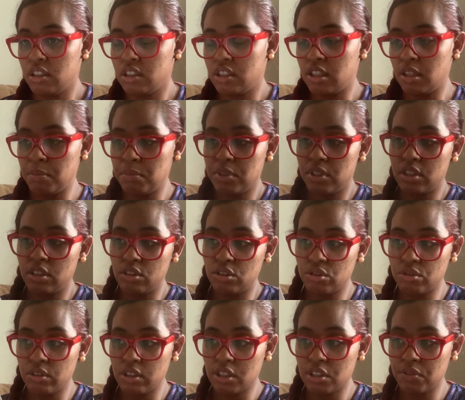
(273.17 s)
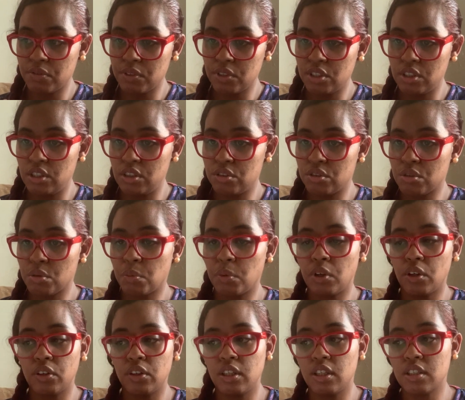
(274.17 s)
Tips and tricks for teacher
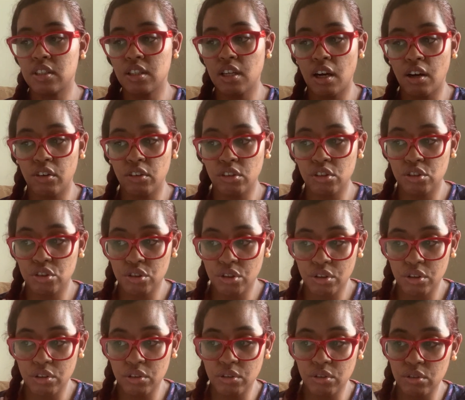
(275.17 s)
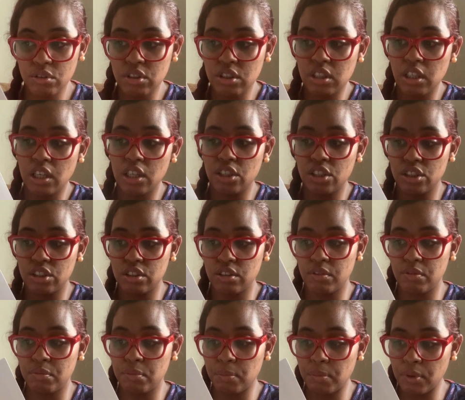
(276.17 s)
wellness, how to journal, stages
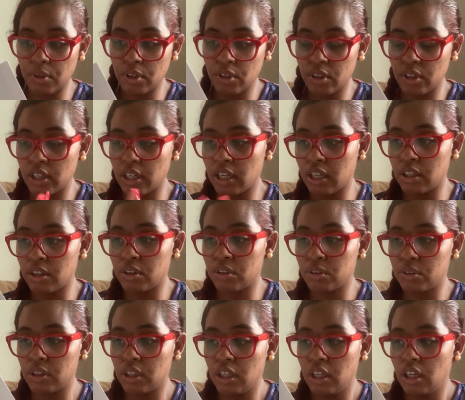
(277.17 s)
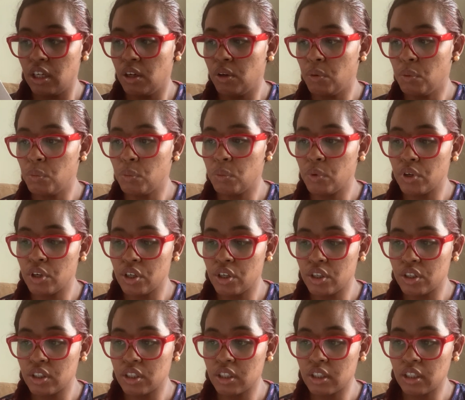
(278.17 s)
of burnout,
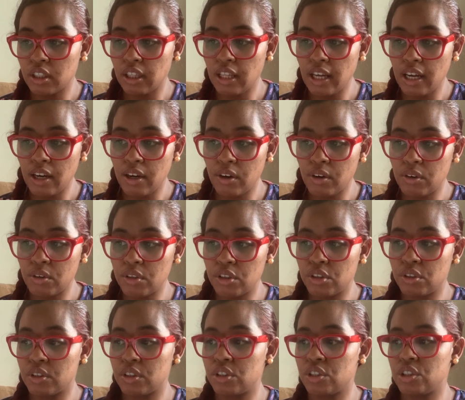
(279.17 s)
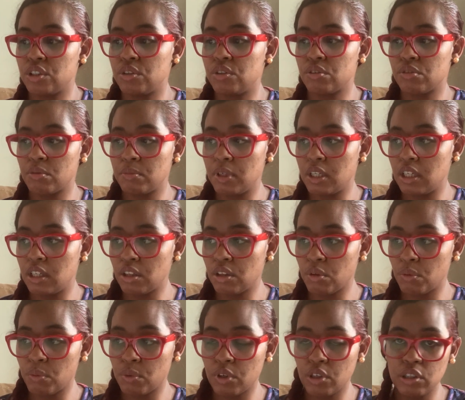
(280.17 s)
word cloud. You can choose from any of the
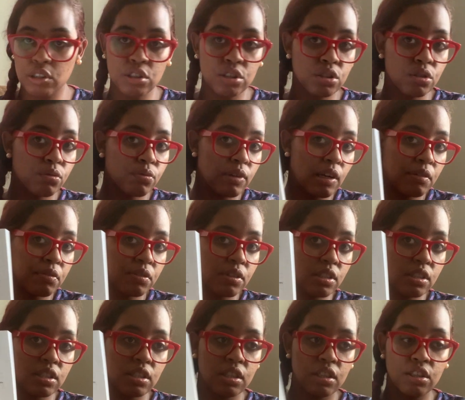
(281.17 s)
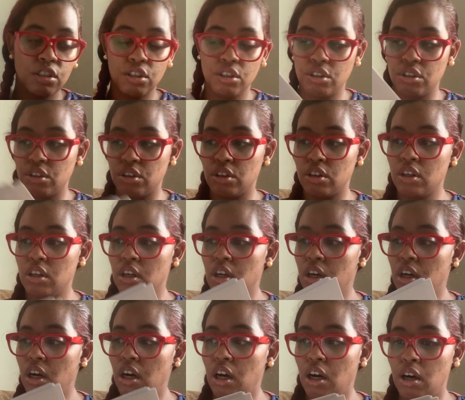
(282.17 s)
words to reference in your
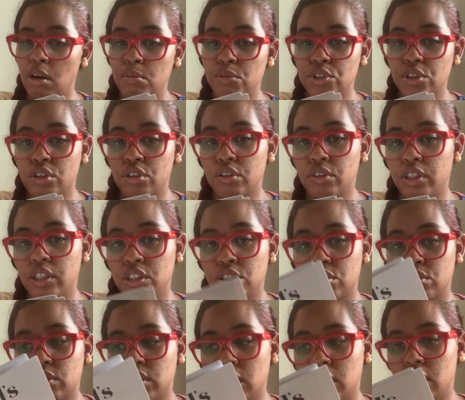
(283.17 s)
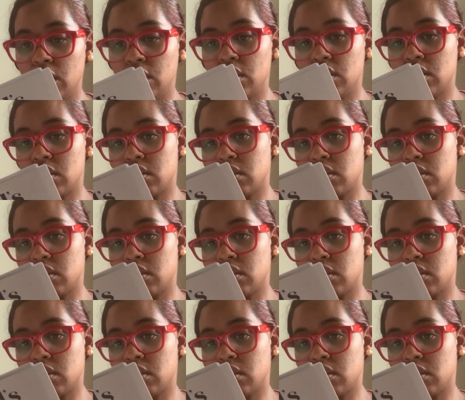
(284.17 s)
journal entries.